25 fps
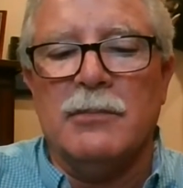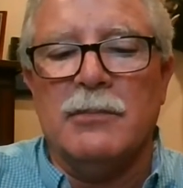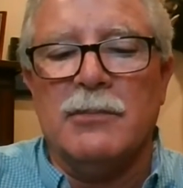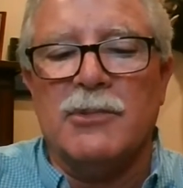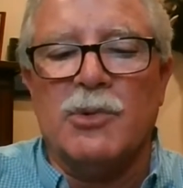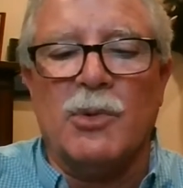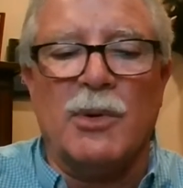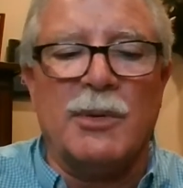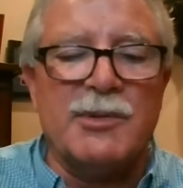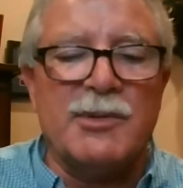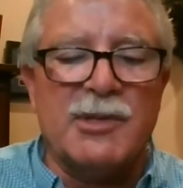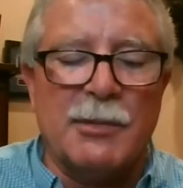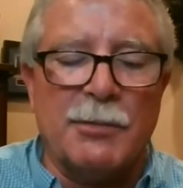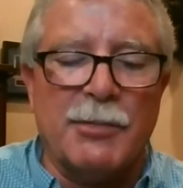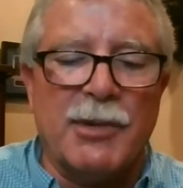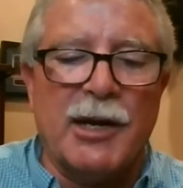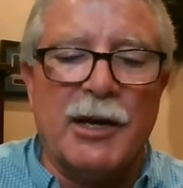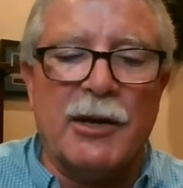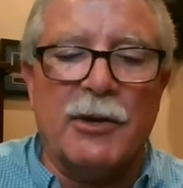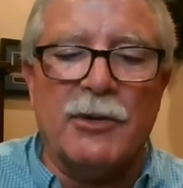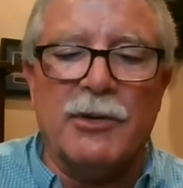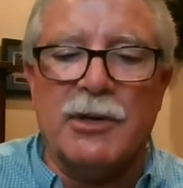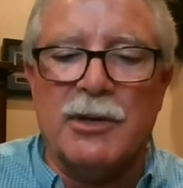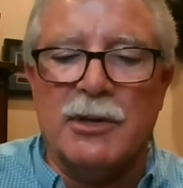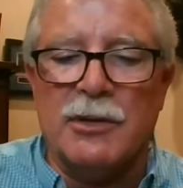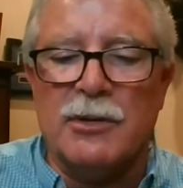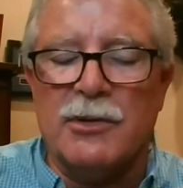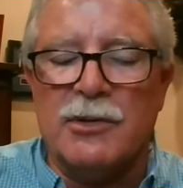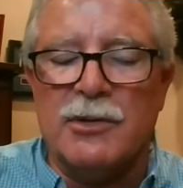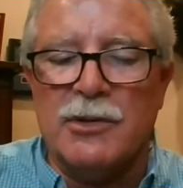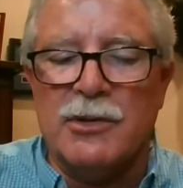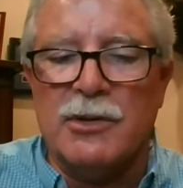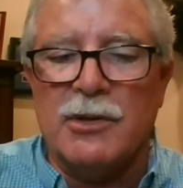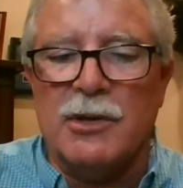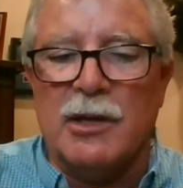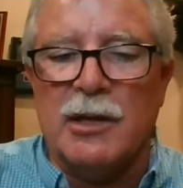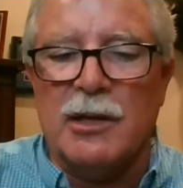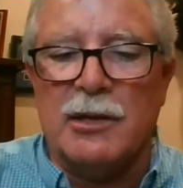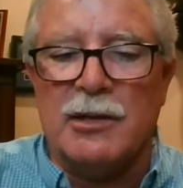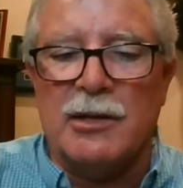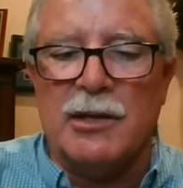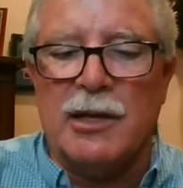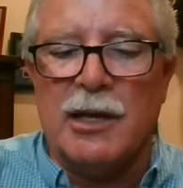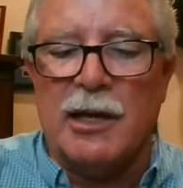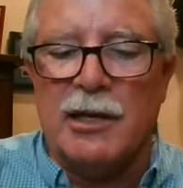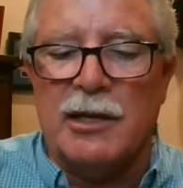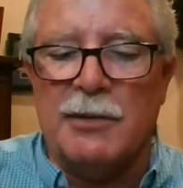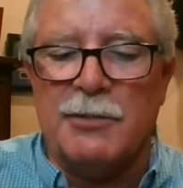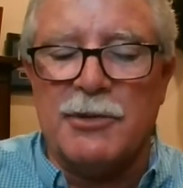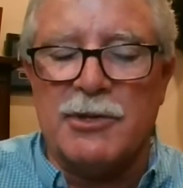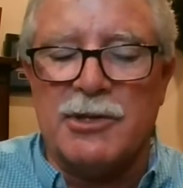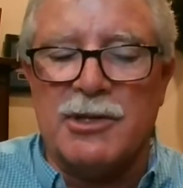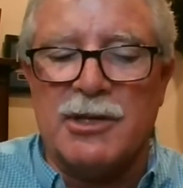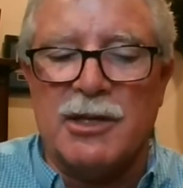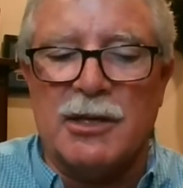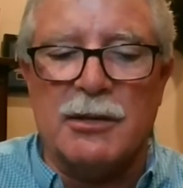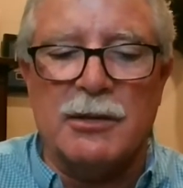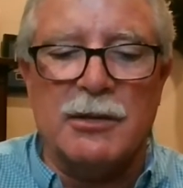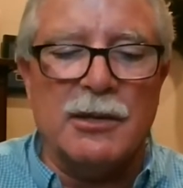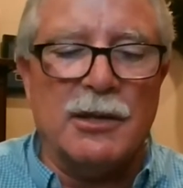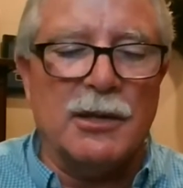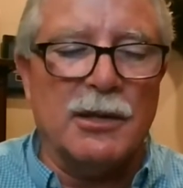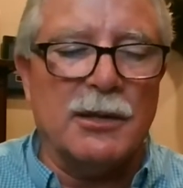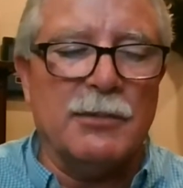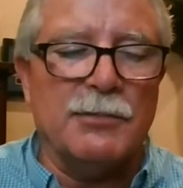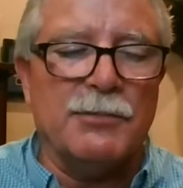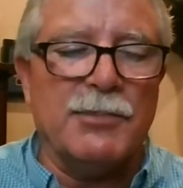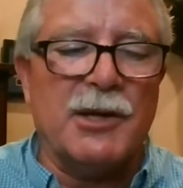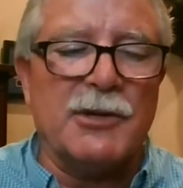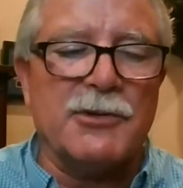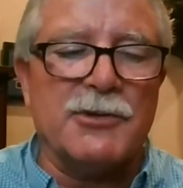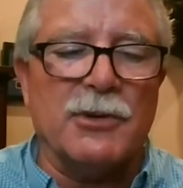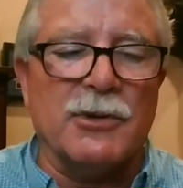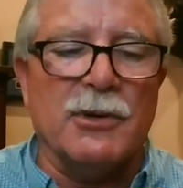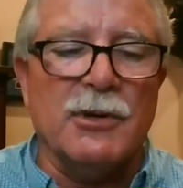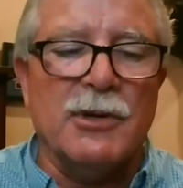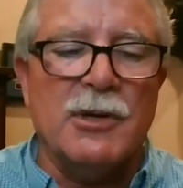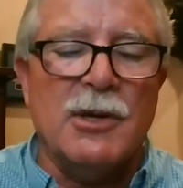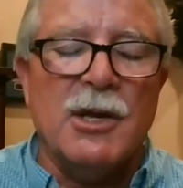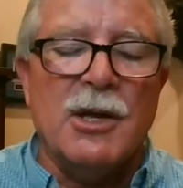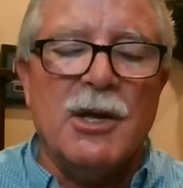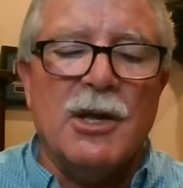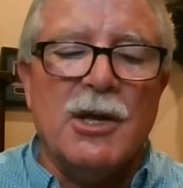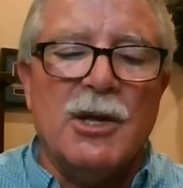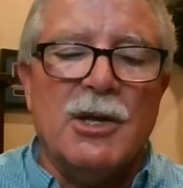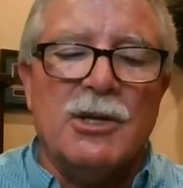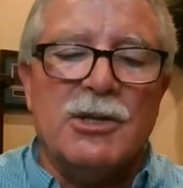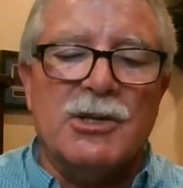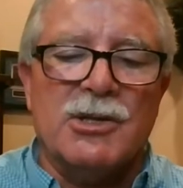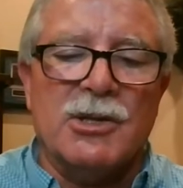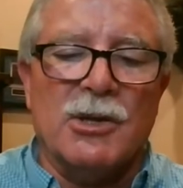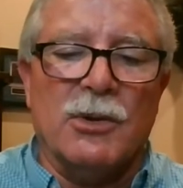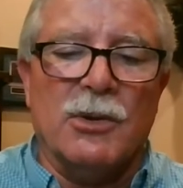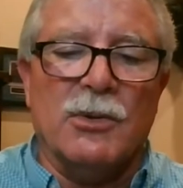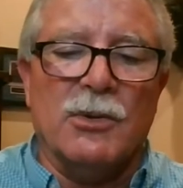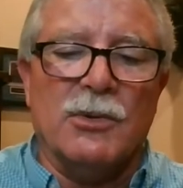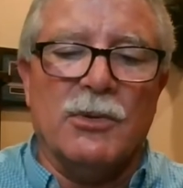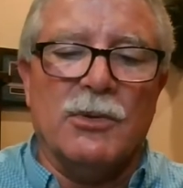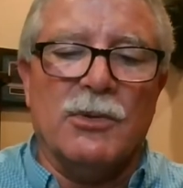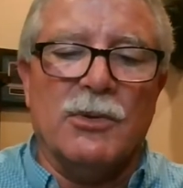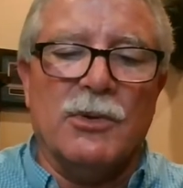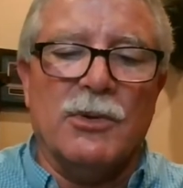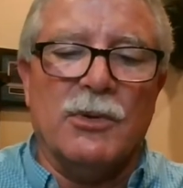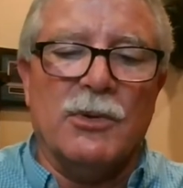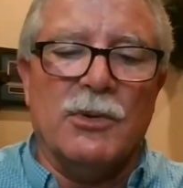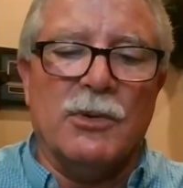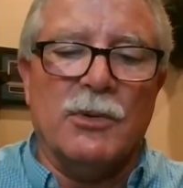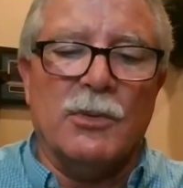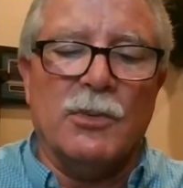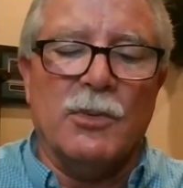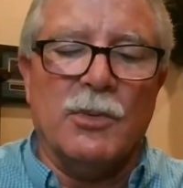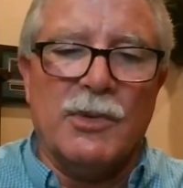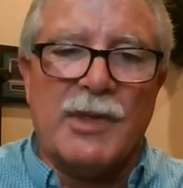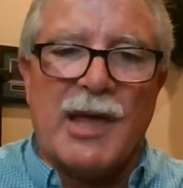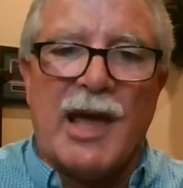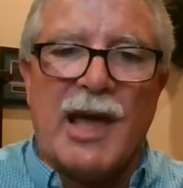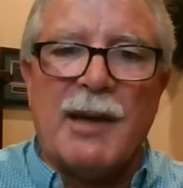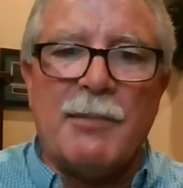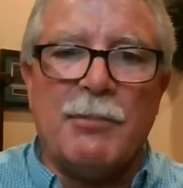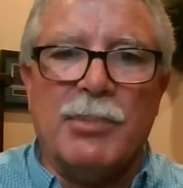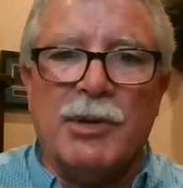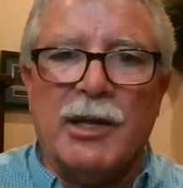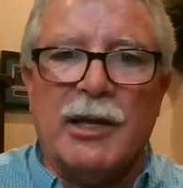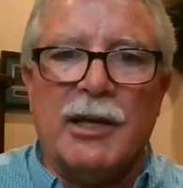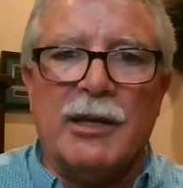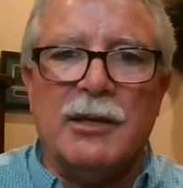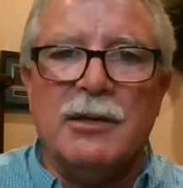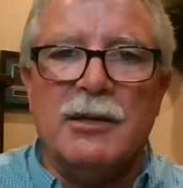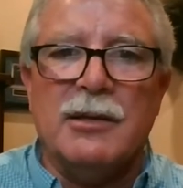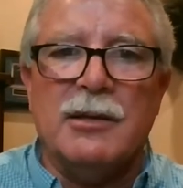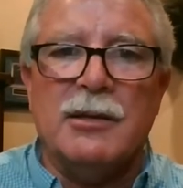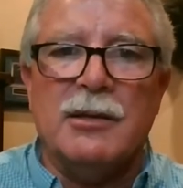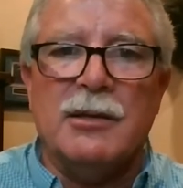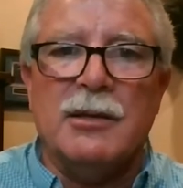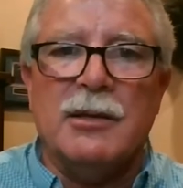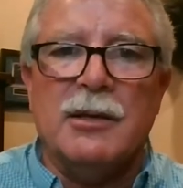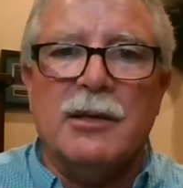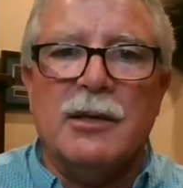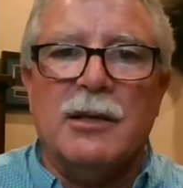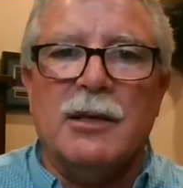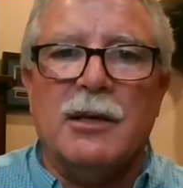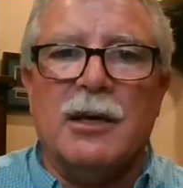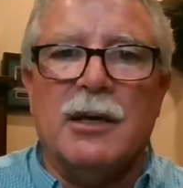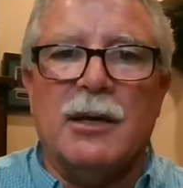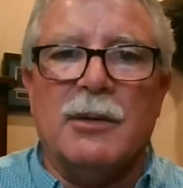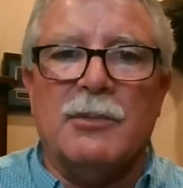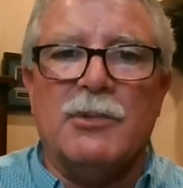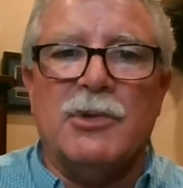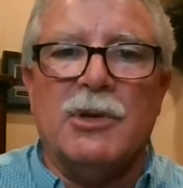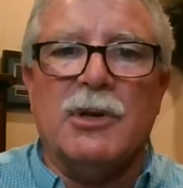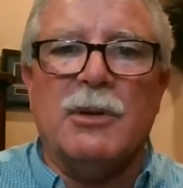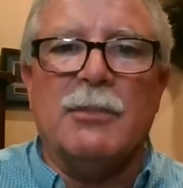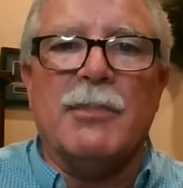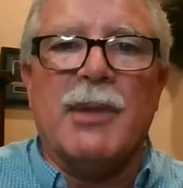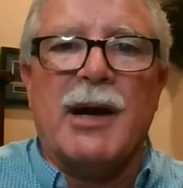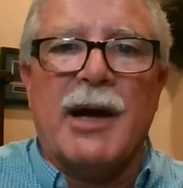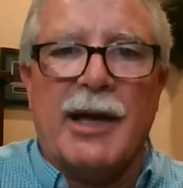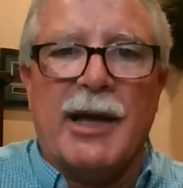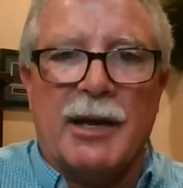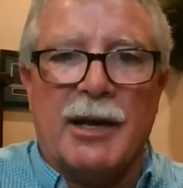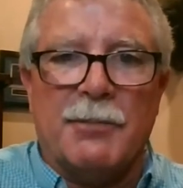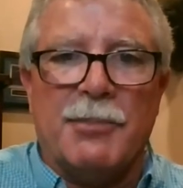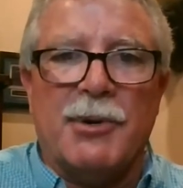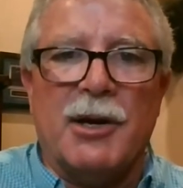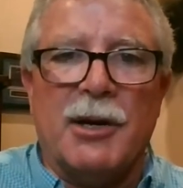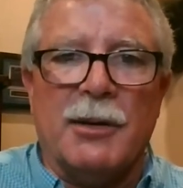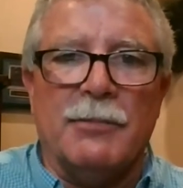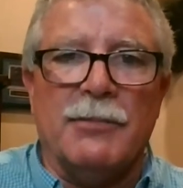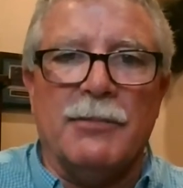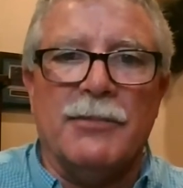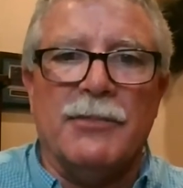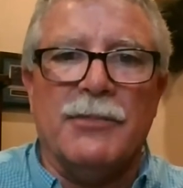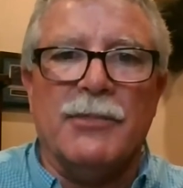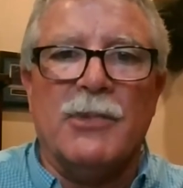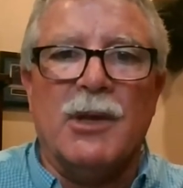20% bio and 80% uh, petrol. So with that blend, um, you can buy at a pump.